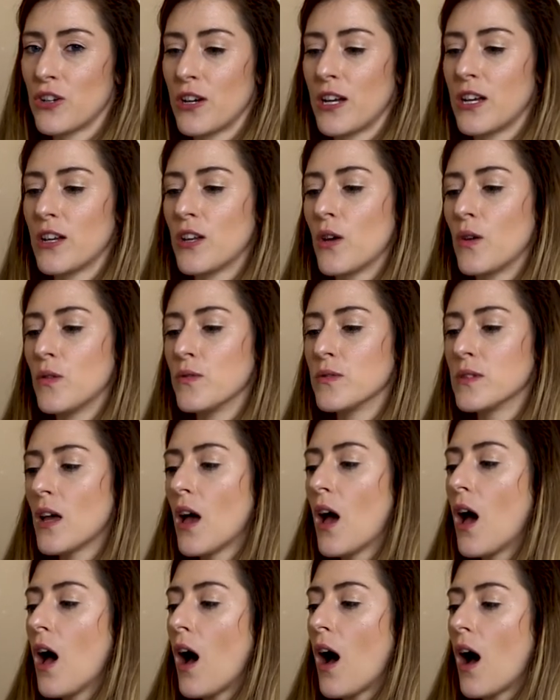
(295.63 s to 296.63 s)
It goes
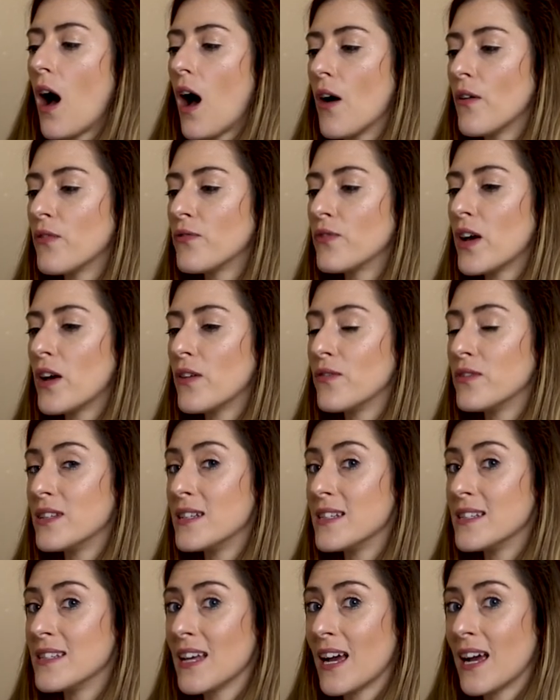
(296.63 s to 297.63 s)
off of the
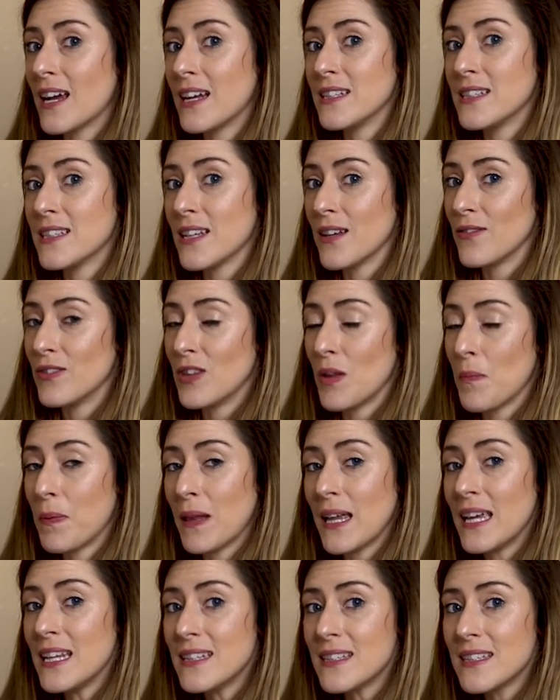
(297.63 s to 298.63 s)
designs of the
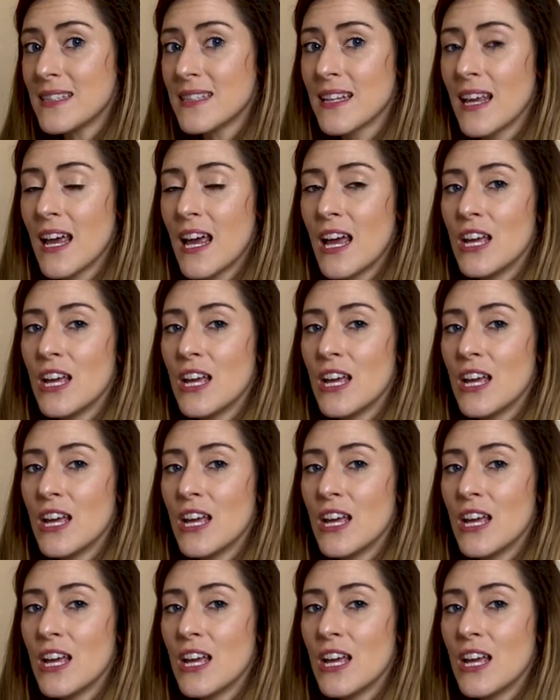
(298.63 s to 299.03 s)
plates.